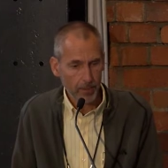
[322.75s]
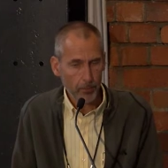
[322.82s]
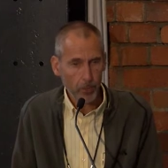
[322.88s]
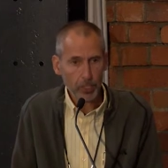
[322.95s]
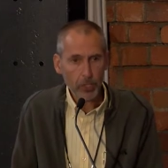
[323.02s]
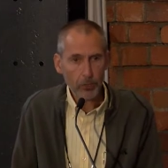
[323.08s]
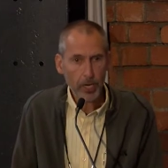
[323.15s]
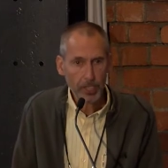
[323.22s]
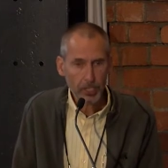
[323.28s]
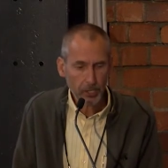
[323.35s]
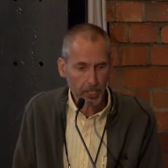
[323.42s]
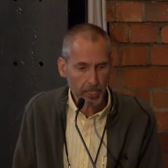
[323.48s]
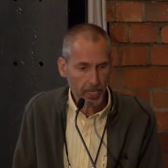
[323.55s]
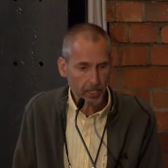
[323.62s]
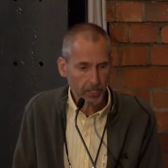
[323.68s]

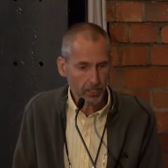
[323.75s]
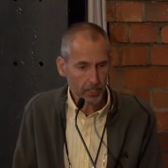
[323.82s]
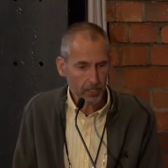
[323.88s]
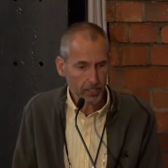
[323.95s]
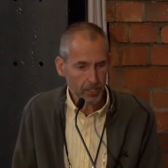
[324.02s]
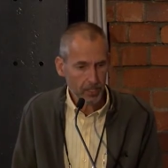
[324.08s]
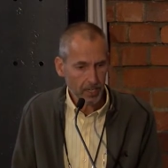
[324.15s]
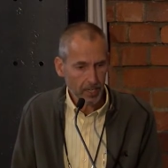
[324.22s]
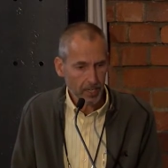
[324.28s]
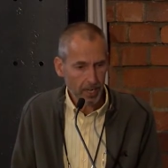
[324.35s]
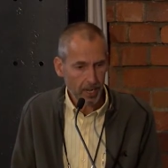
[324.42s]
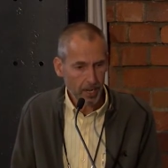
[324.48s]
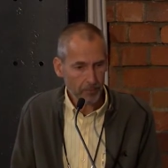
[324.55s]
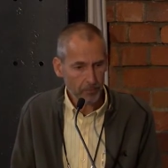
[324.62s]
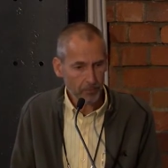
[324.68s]
multi-criteria analysis,
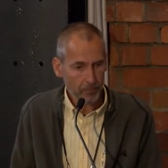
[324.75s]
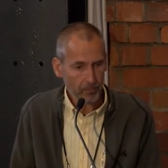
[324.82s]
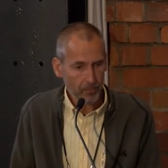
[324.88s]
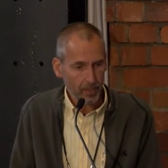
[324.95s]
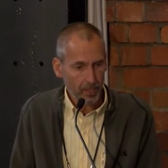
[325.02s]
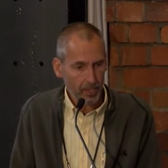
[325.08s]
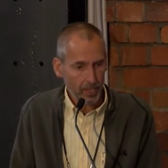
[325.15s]
um,